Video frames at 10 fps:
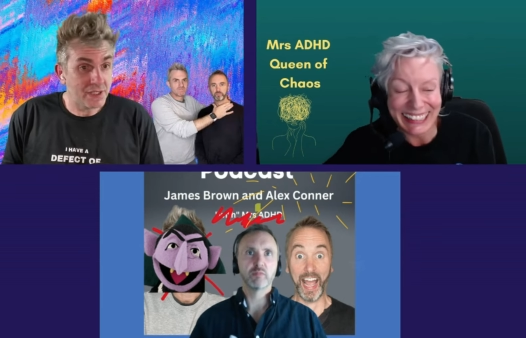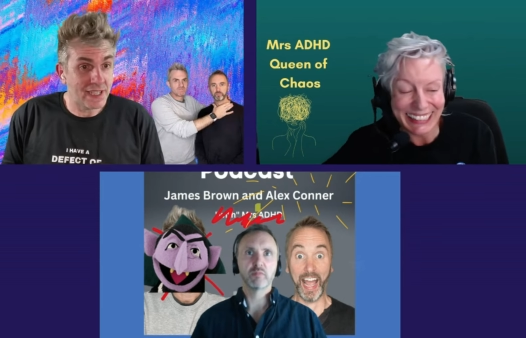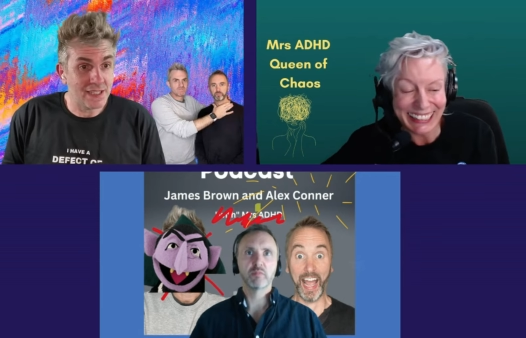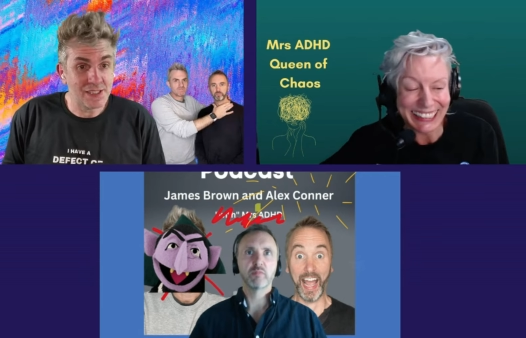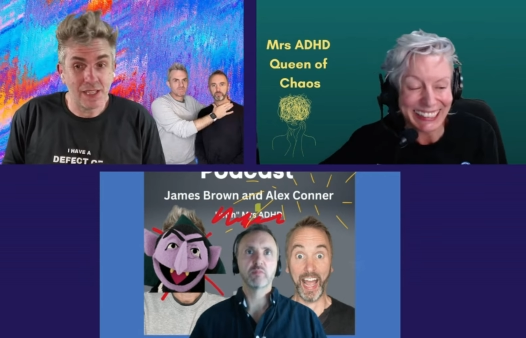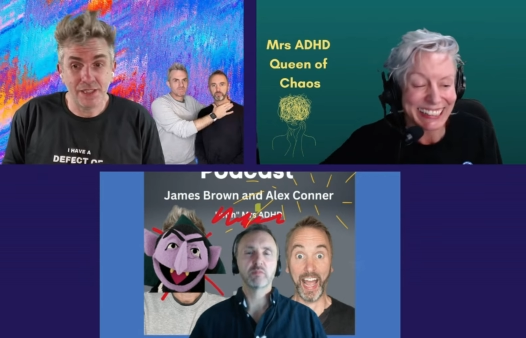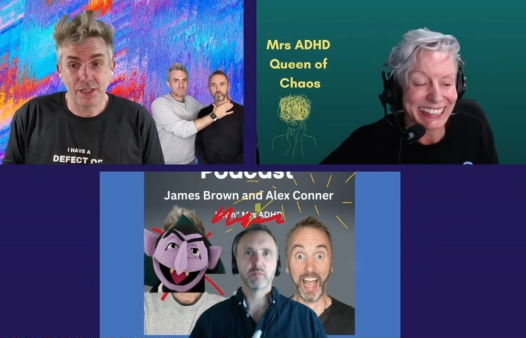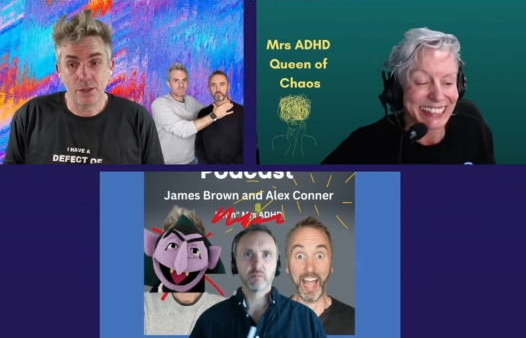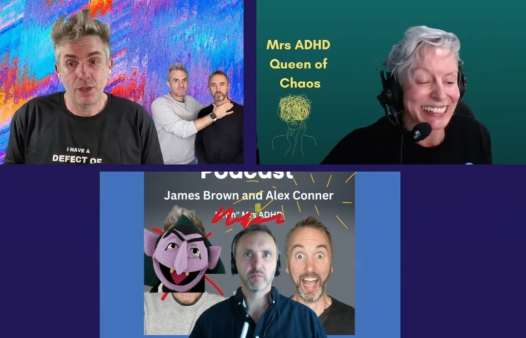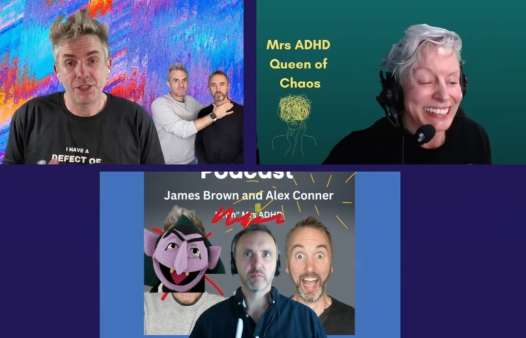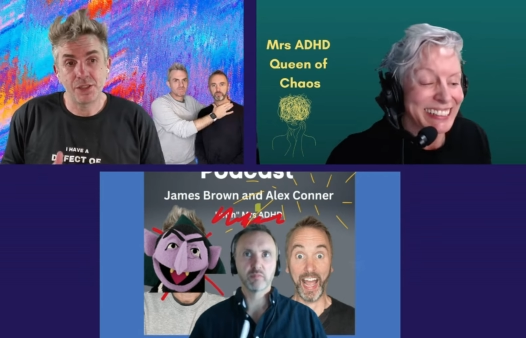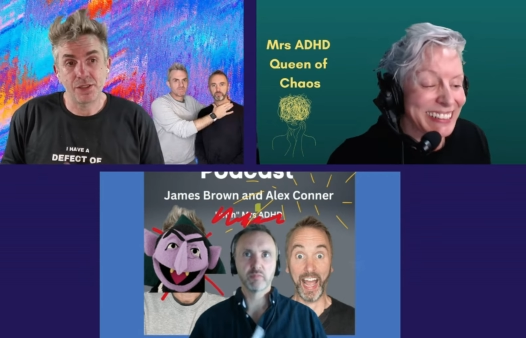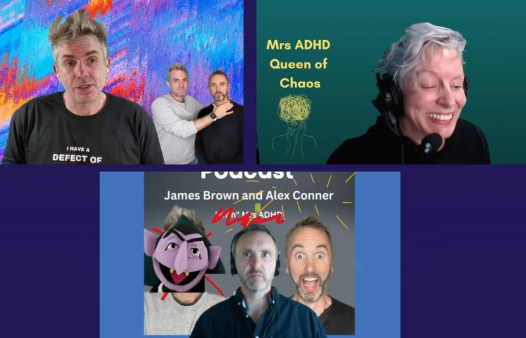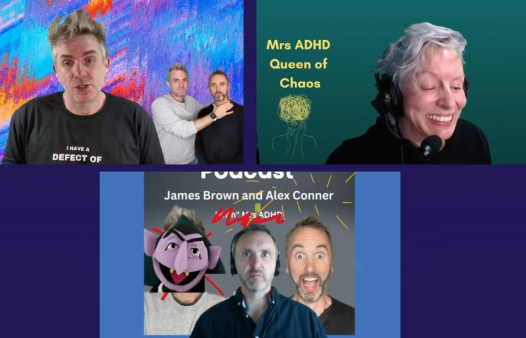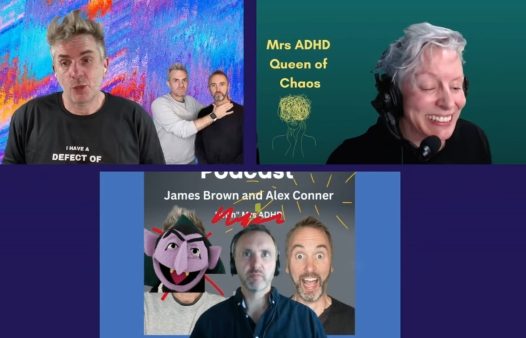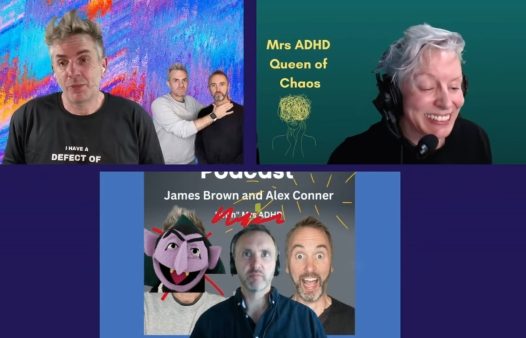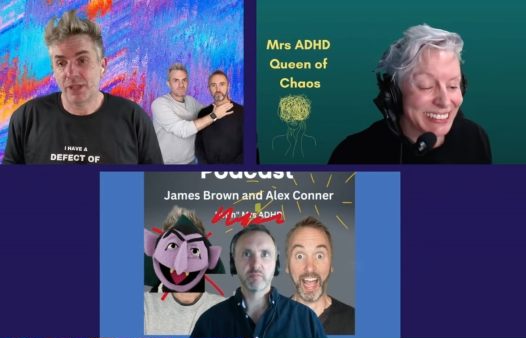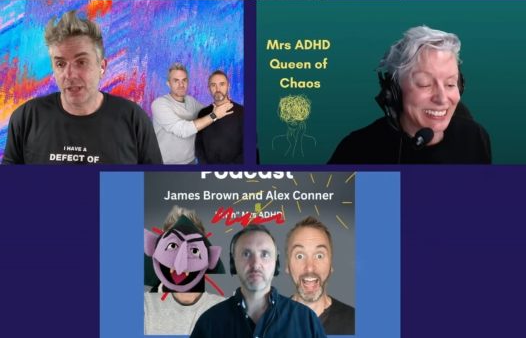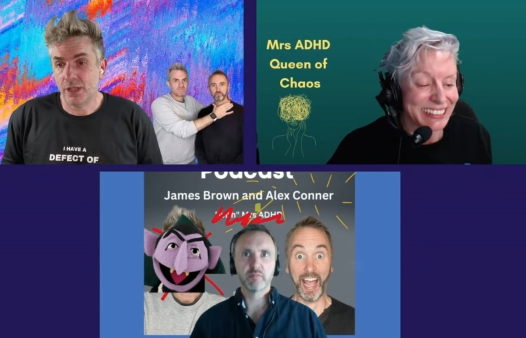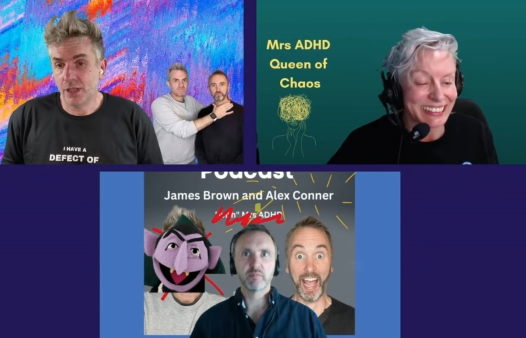Speaker 1: Um, but you can send in
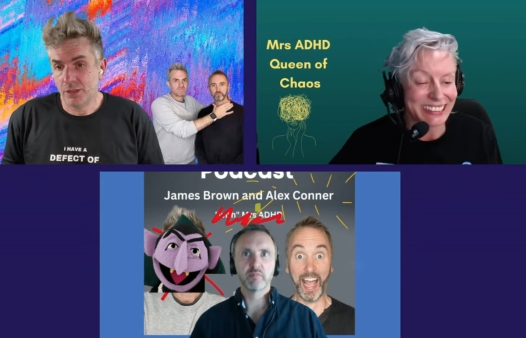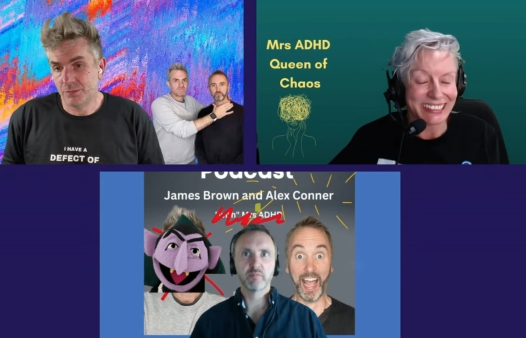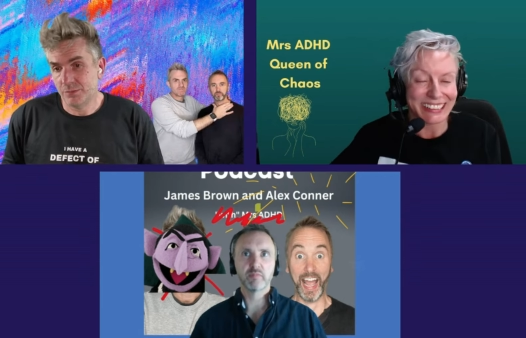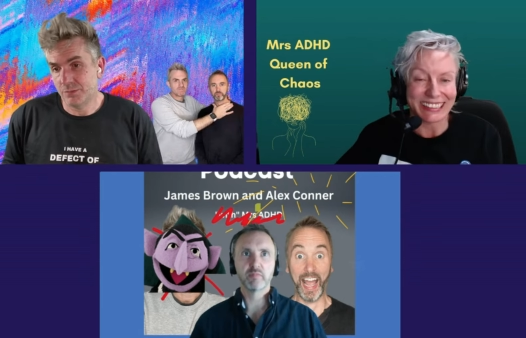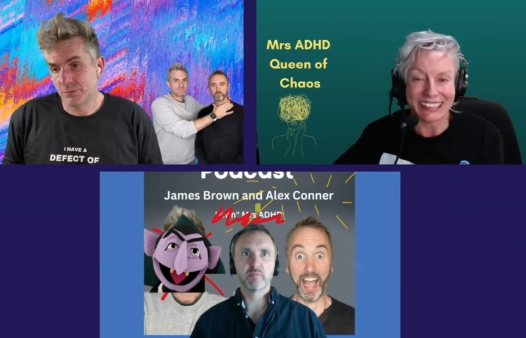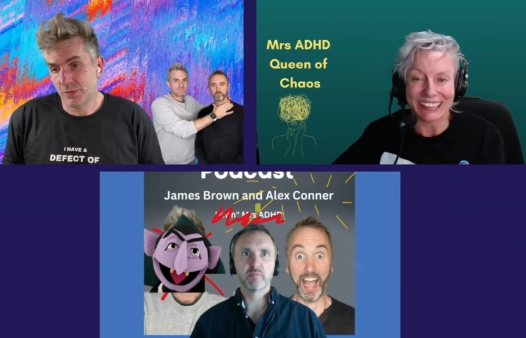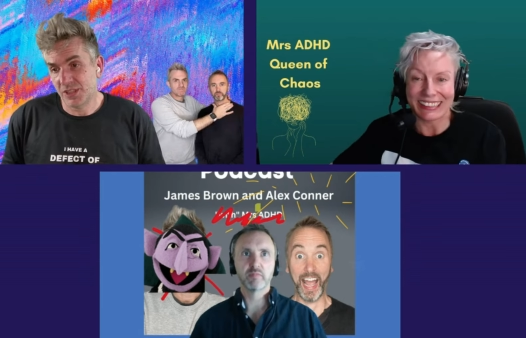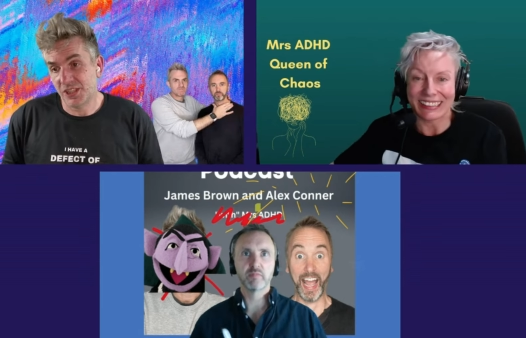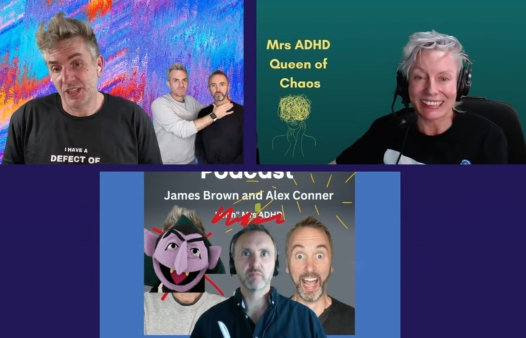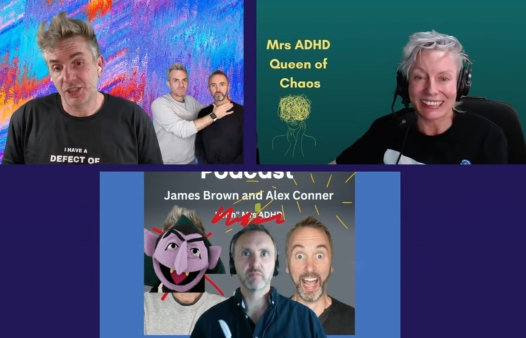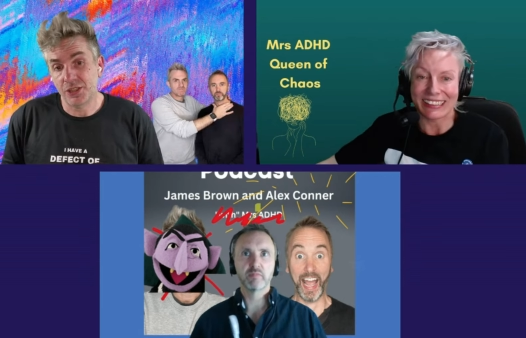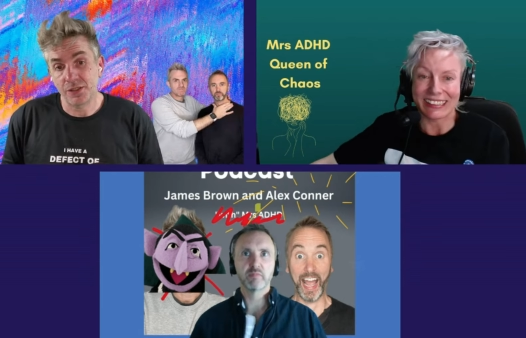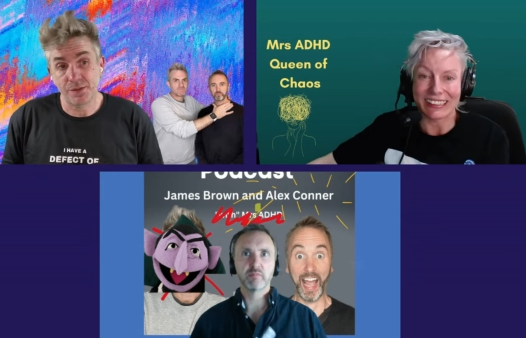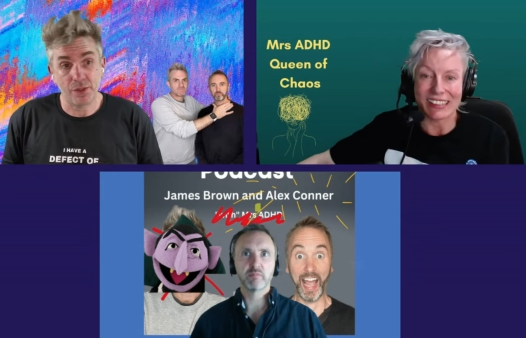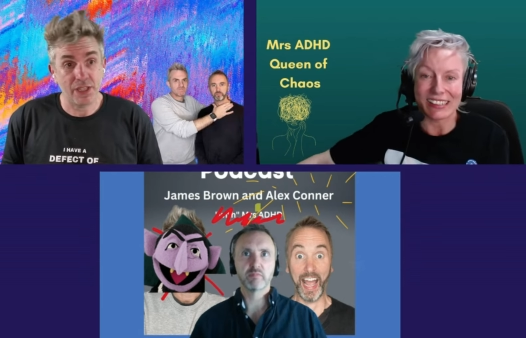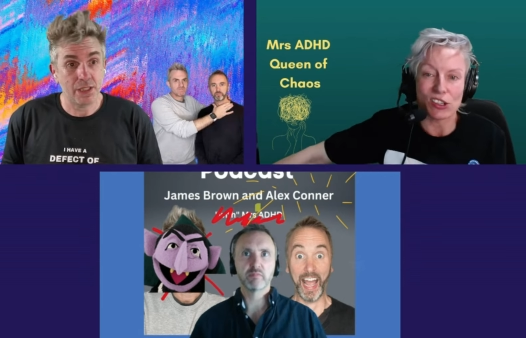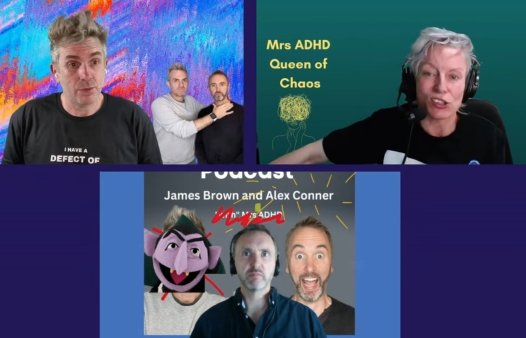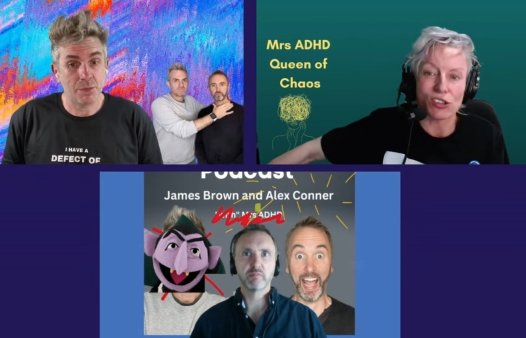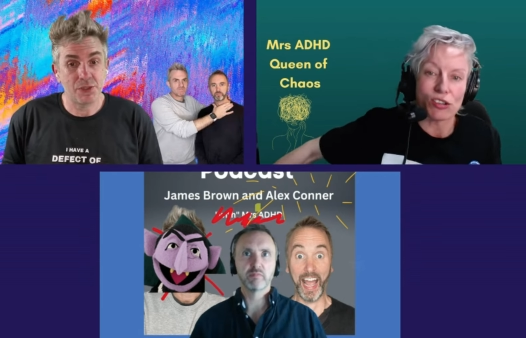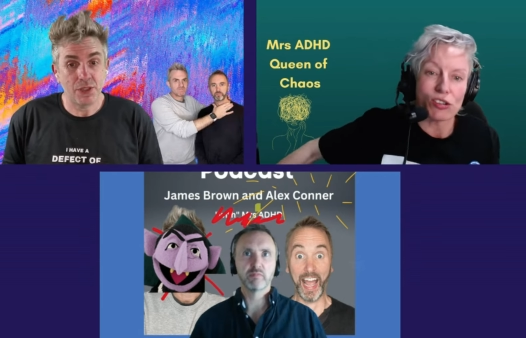questions and topic um,
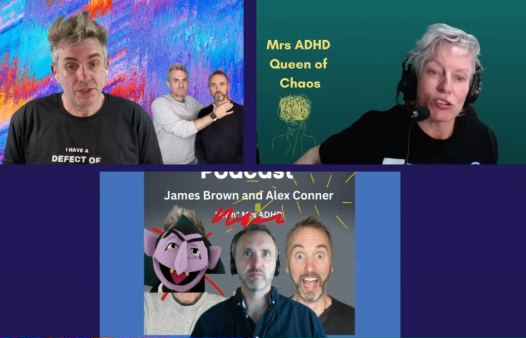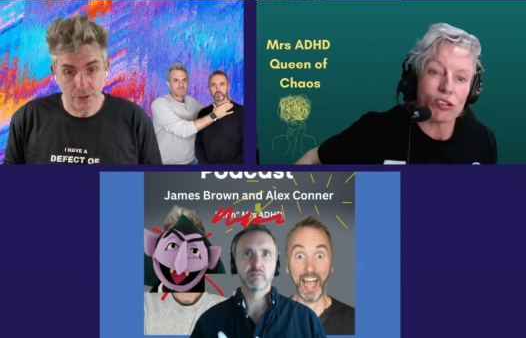suggestions via the